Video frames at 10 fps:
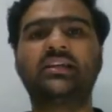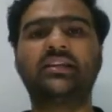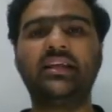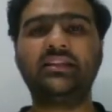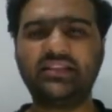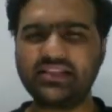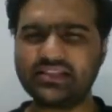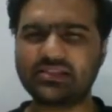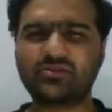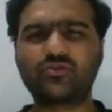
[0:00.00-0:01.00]
then
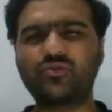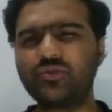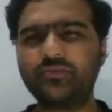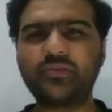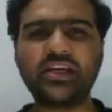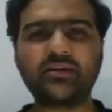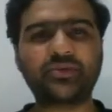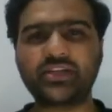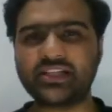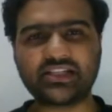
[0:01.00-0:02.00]
this could be a
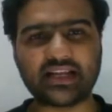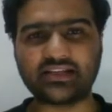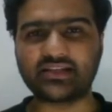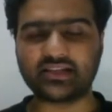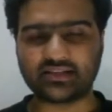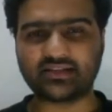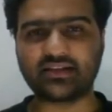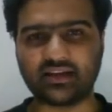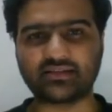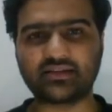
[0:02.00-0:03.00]
pretty challenging
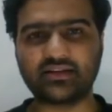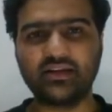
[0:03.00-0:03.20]
task.